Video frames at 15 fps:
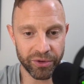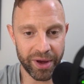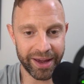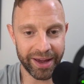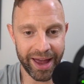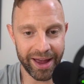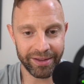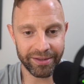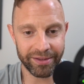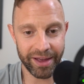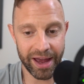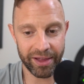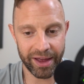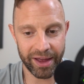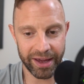So I can't
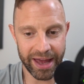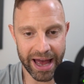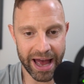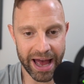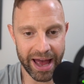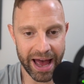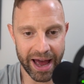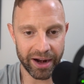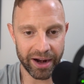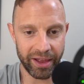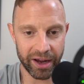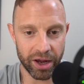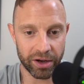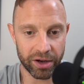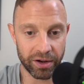say like, yeah, I had
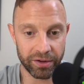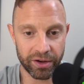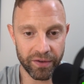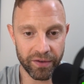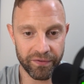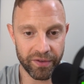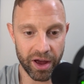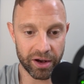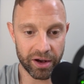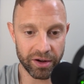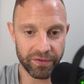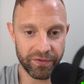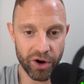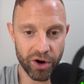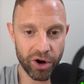a
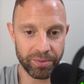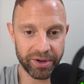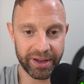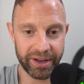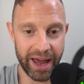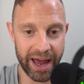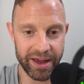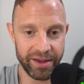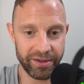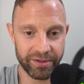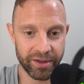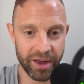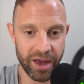confirmed case,